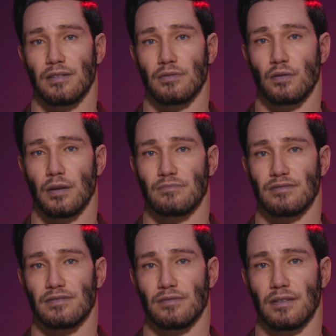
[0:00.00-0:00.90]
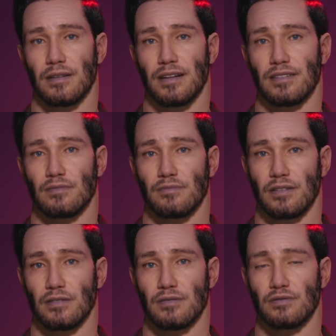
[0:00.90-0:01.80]
clips that make it
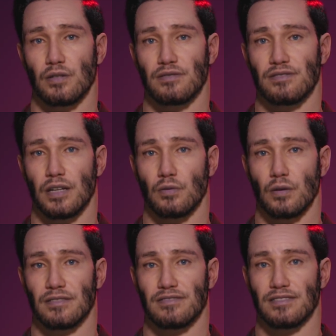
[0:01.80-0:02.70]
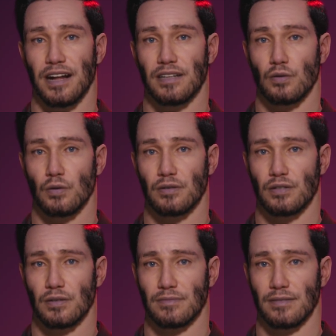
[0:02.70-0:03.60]
appear as though someone is saying or
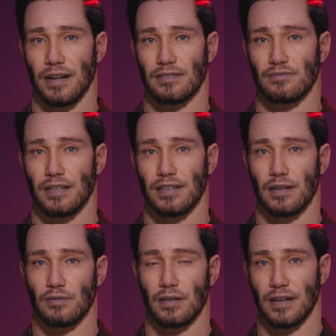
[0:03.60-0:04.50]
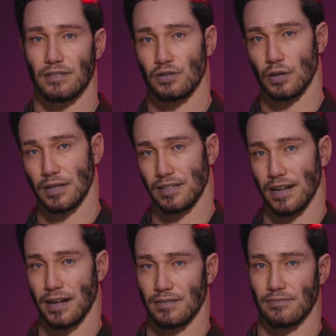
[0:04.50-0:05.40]
doing things they never actually
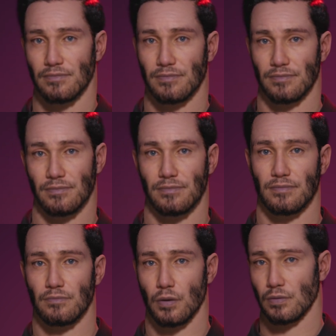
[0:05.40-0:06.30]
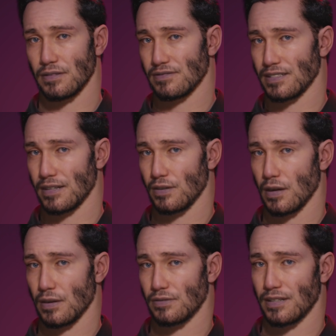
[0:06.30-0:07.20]
did. While this
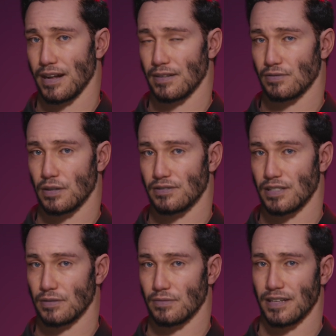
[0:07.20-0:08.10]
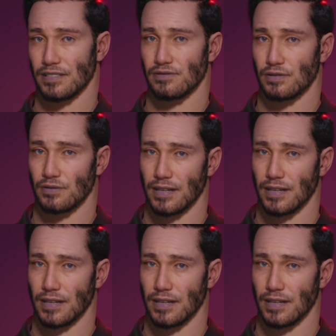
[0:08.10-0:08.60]
technology has legitimate uses in